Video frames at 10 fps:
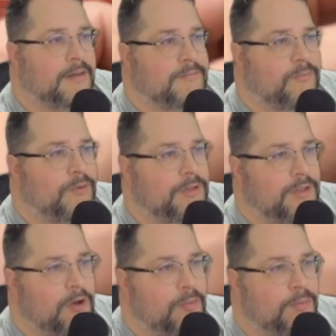Really
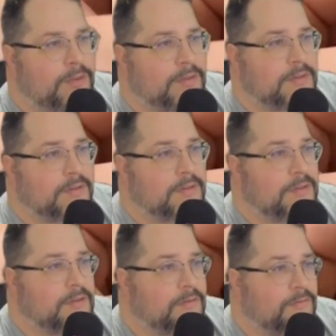hoping
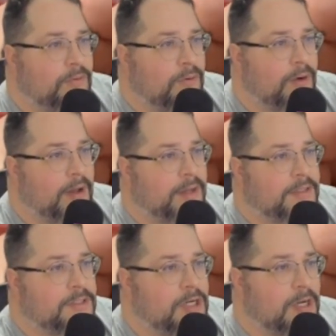for an
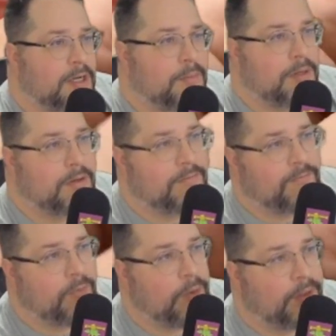Odd Job
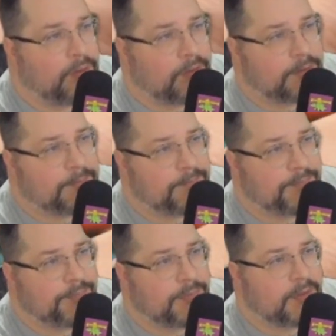foil
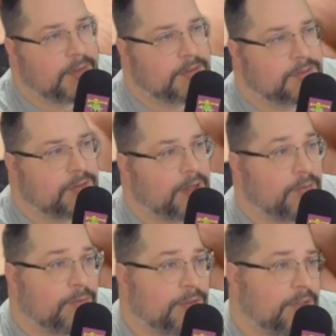so I
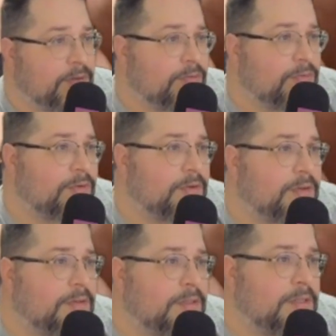can relive
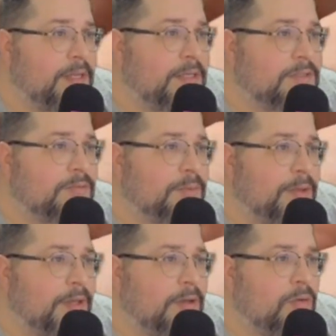the days of
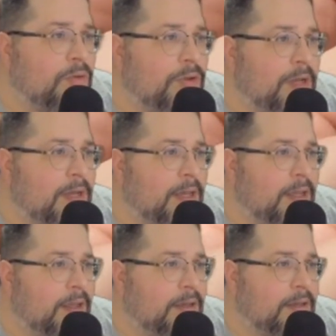playing
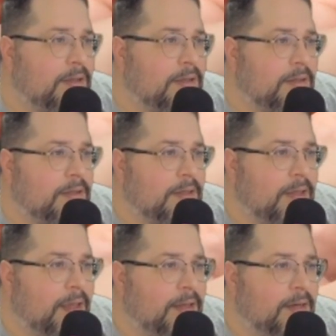GoldenEye
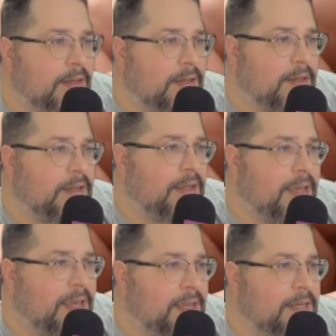and
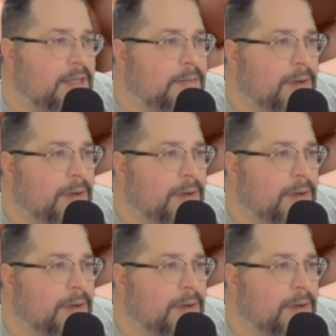hating my